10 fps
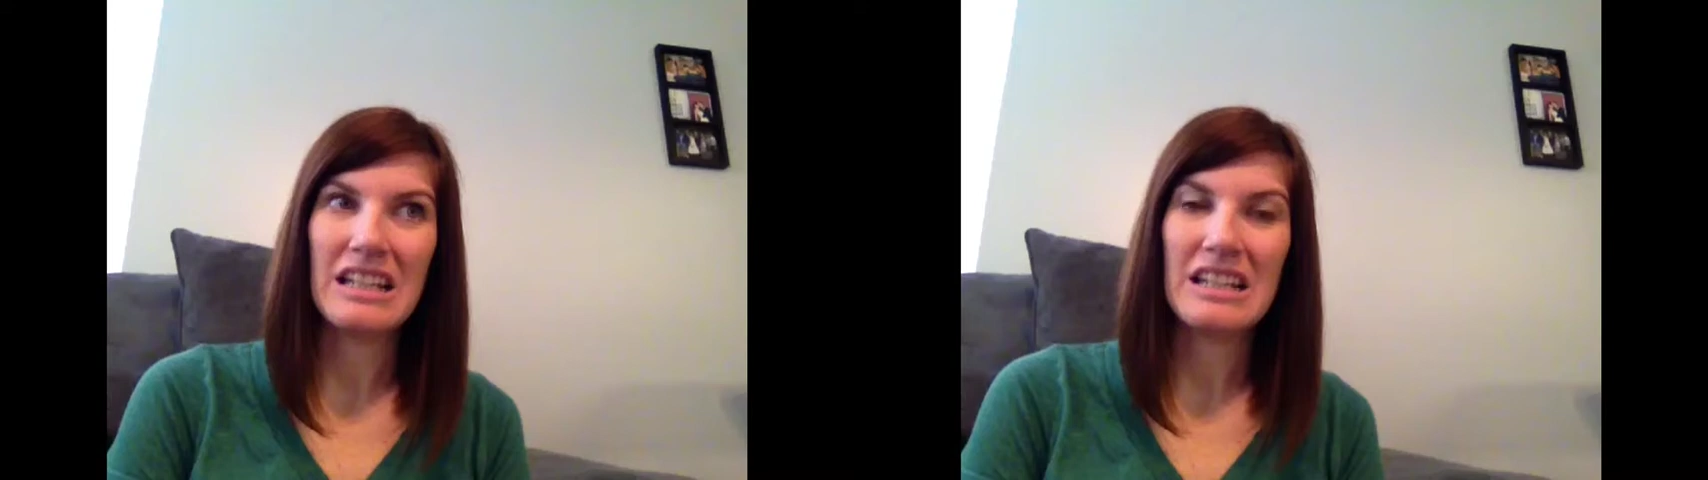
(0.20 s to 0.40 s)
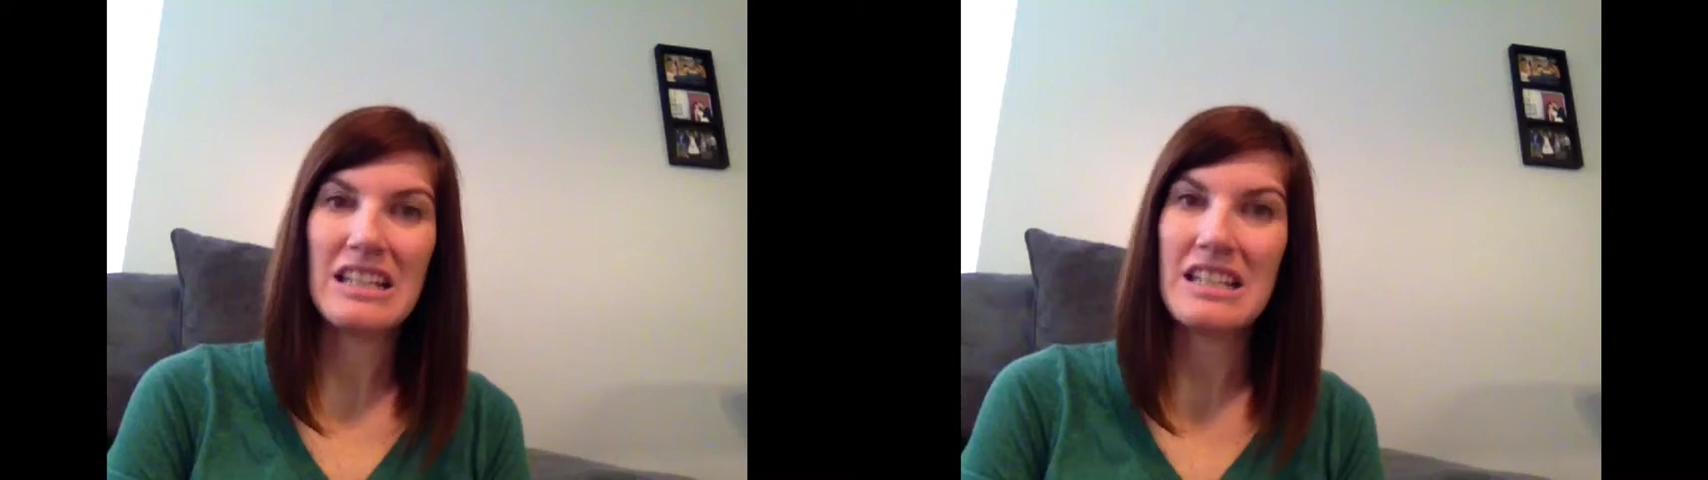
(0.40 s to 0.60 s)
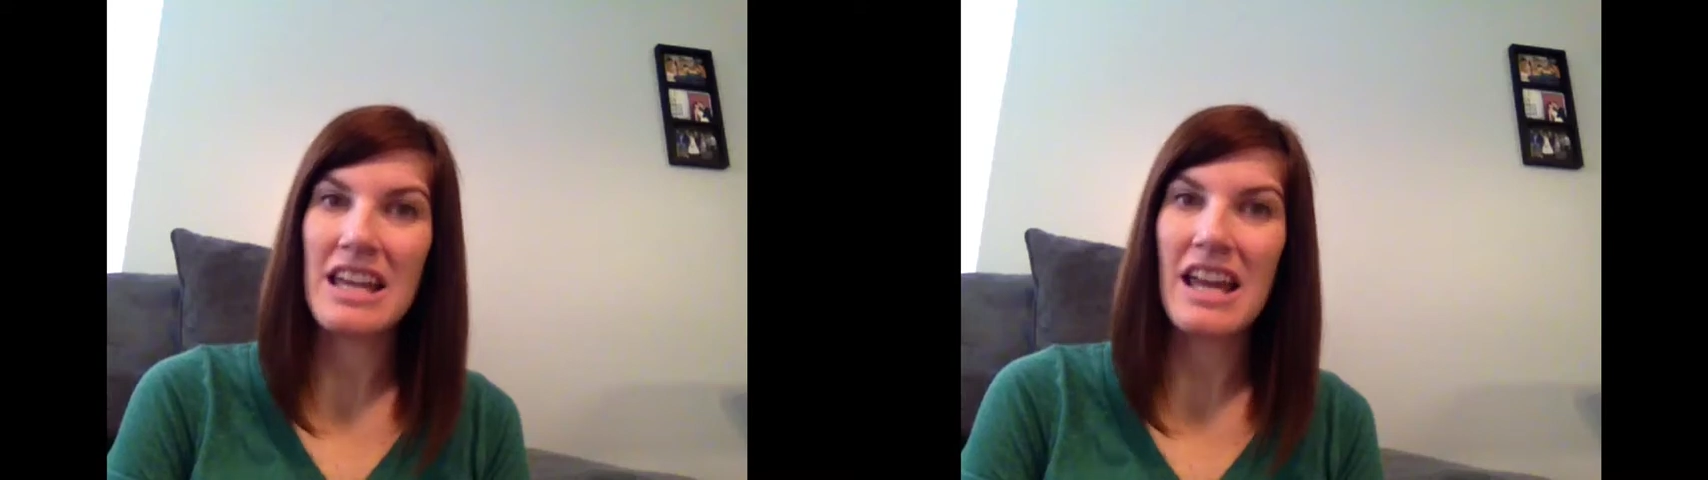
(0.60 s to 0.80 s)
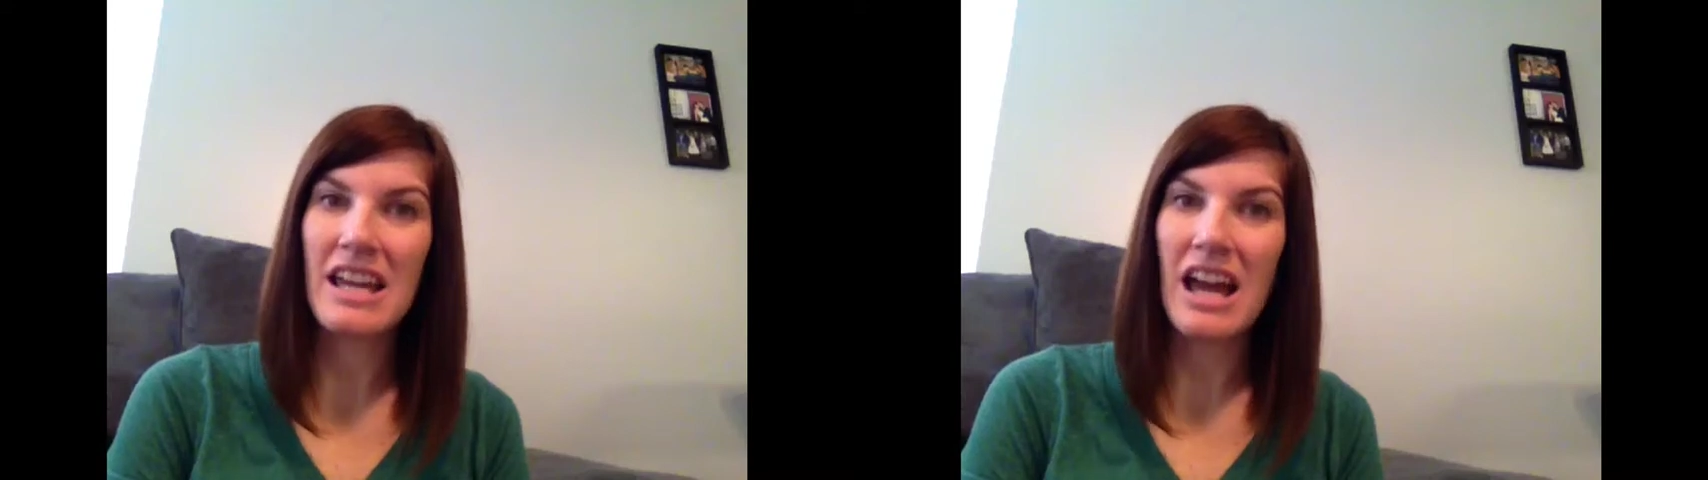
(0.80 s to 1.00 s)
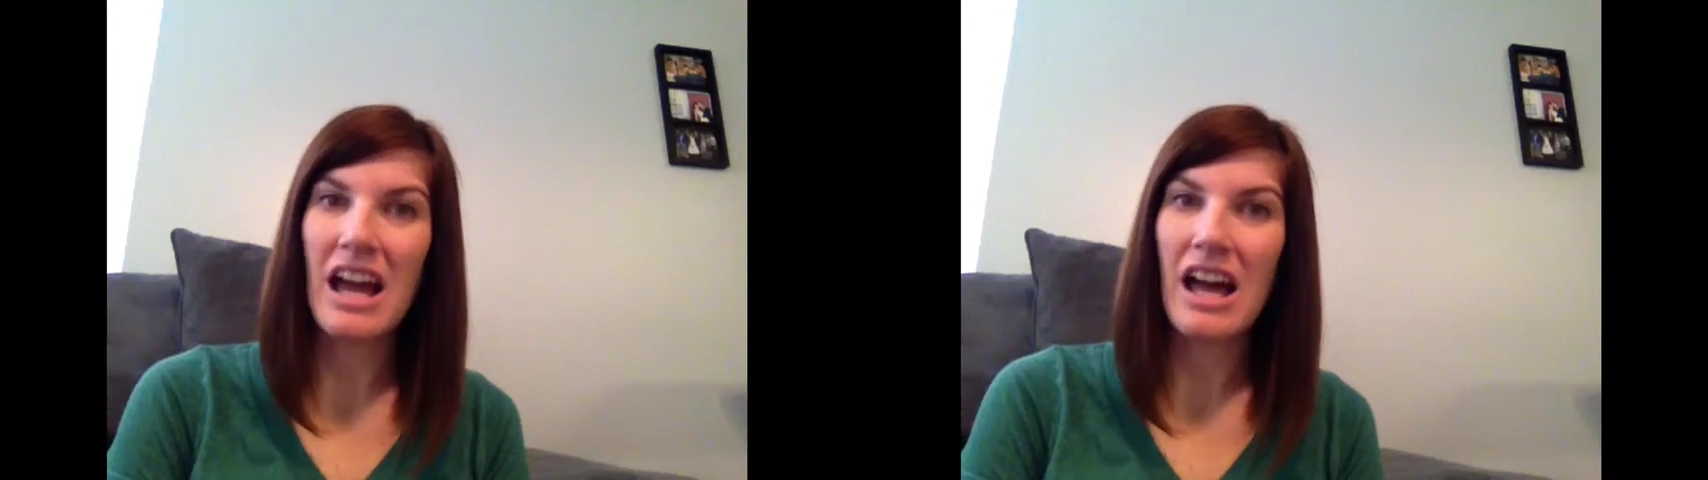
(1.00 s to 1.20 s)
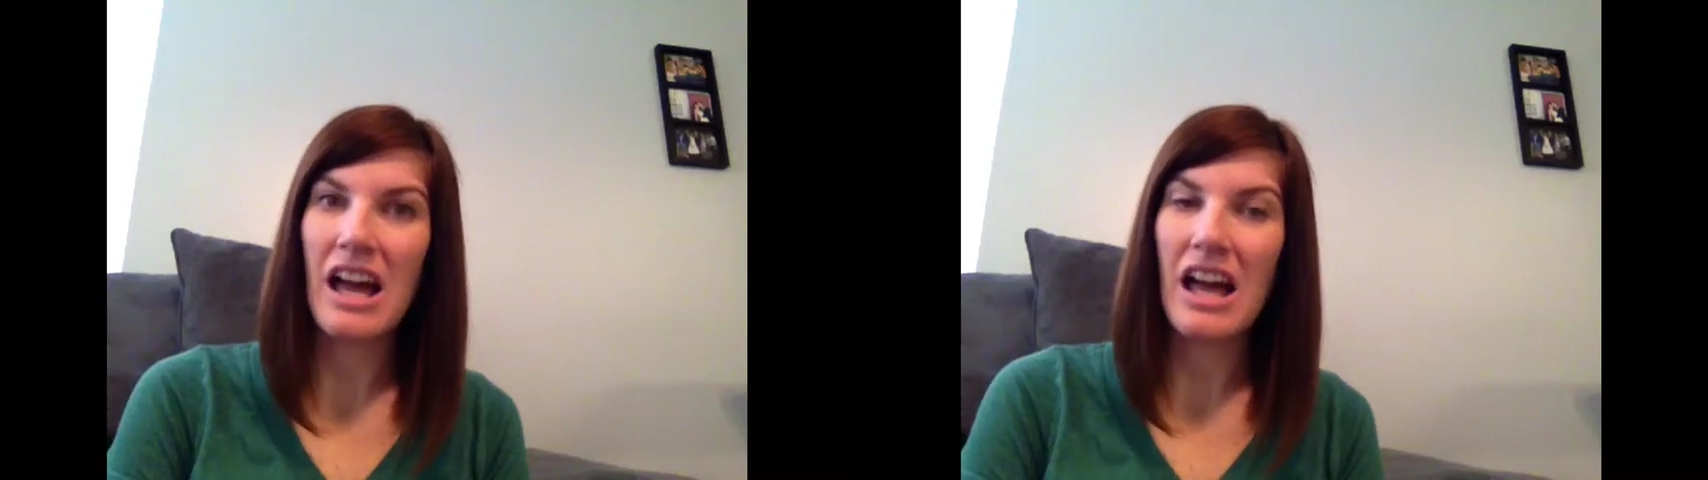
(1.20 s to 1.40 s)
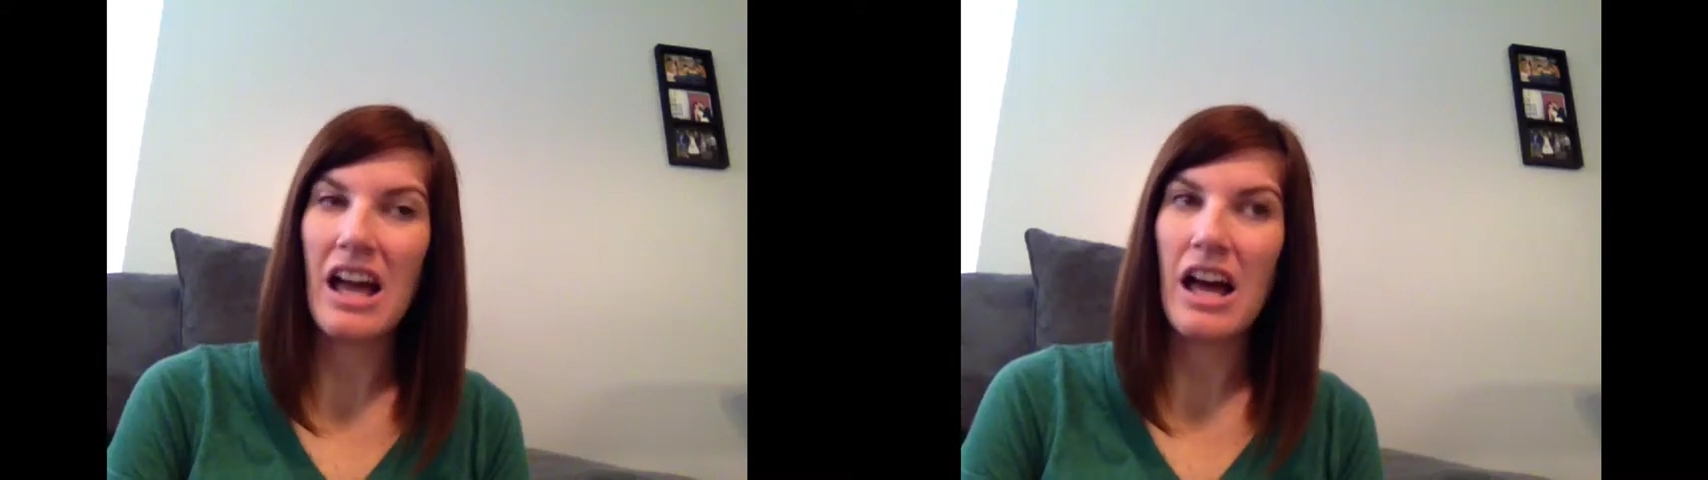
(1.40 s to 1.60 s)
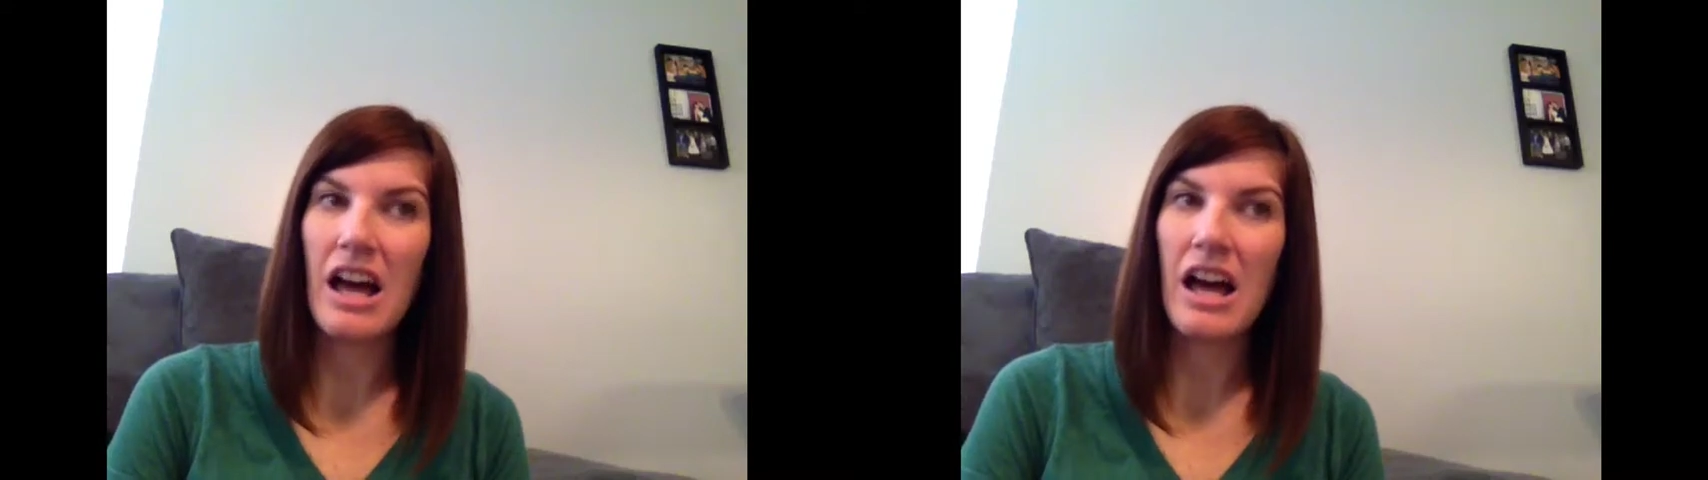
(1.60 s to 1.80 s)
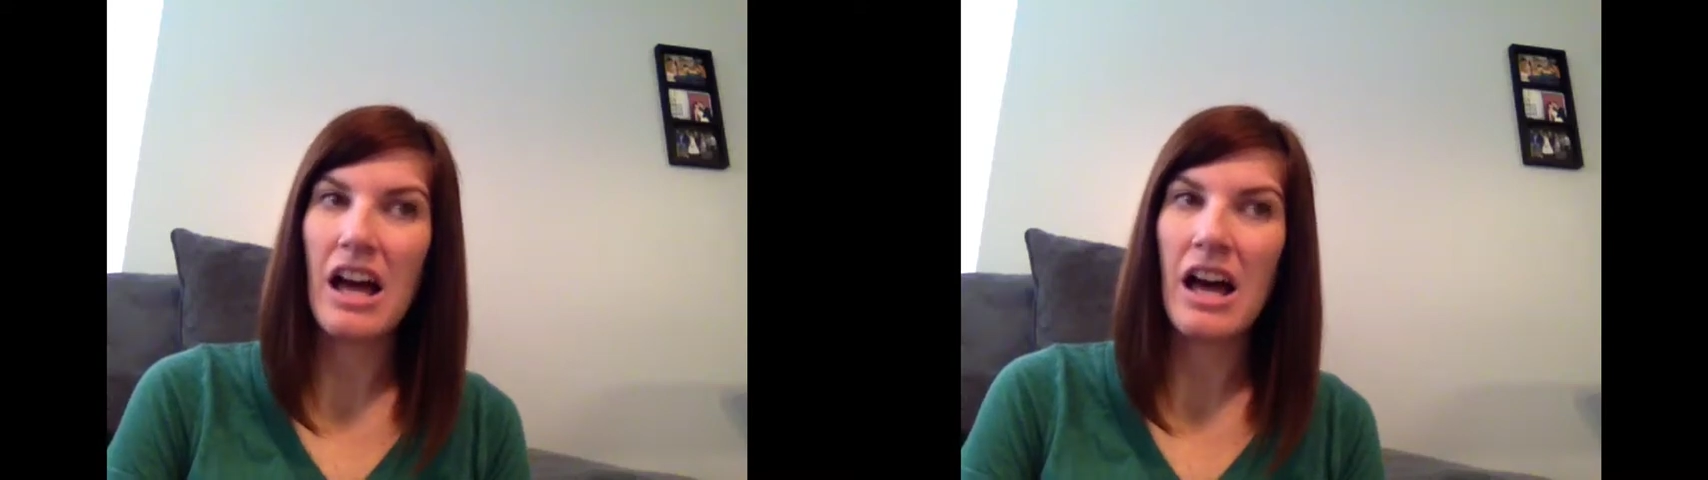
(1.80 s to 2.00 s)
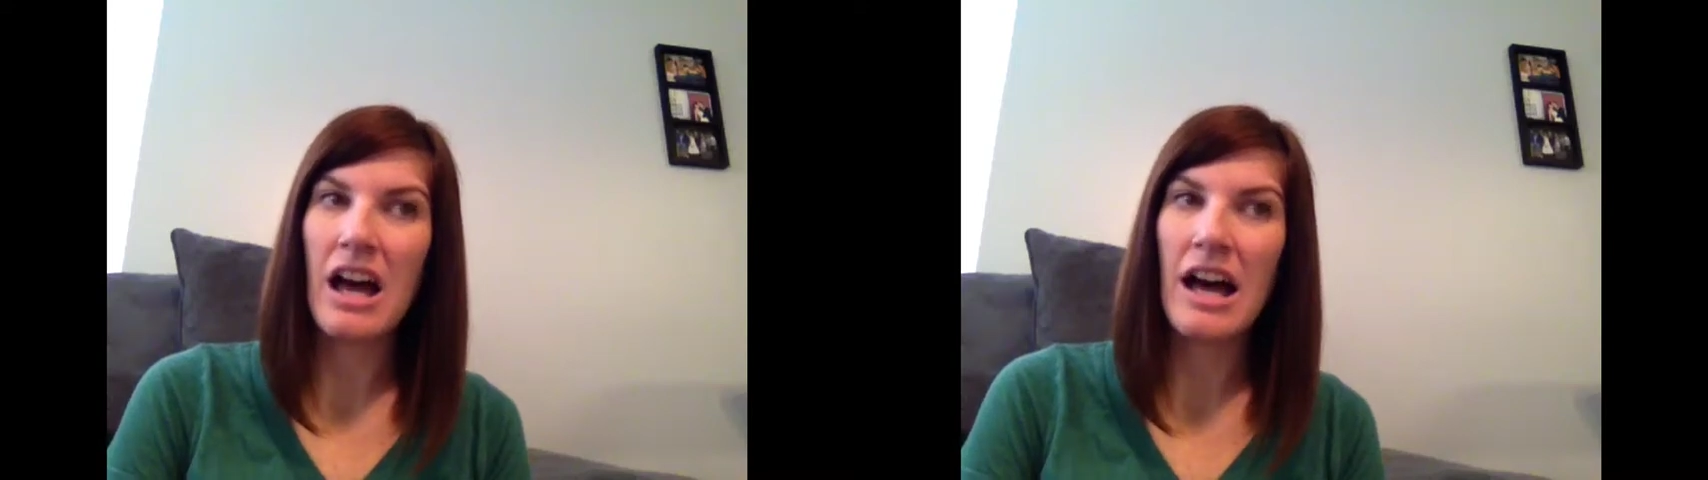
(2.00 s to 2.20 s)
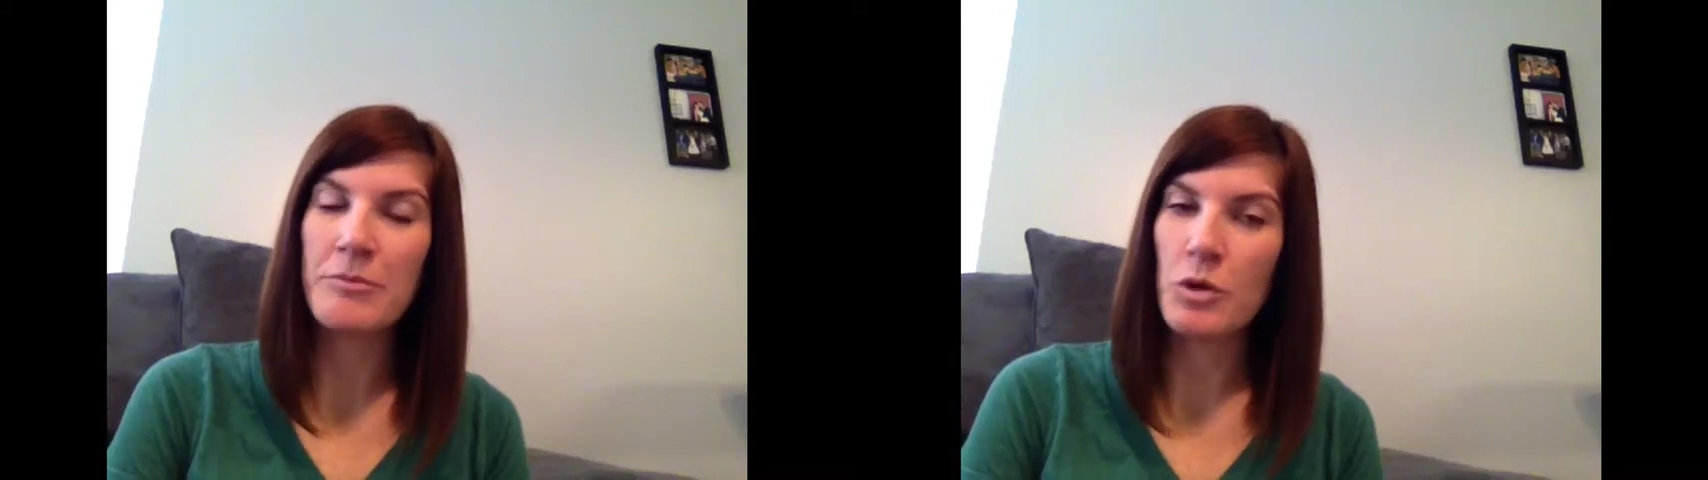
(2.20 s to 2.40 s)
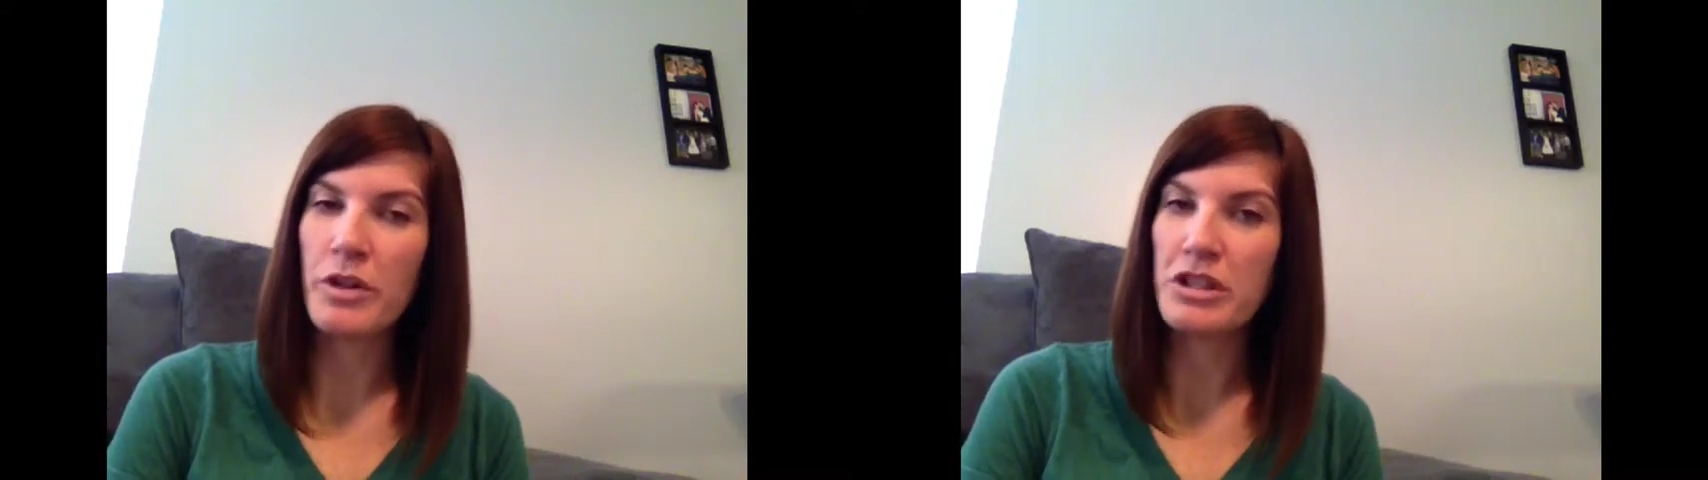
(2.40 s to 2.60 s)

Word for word: Today, I'm going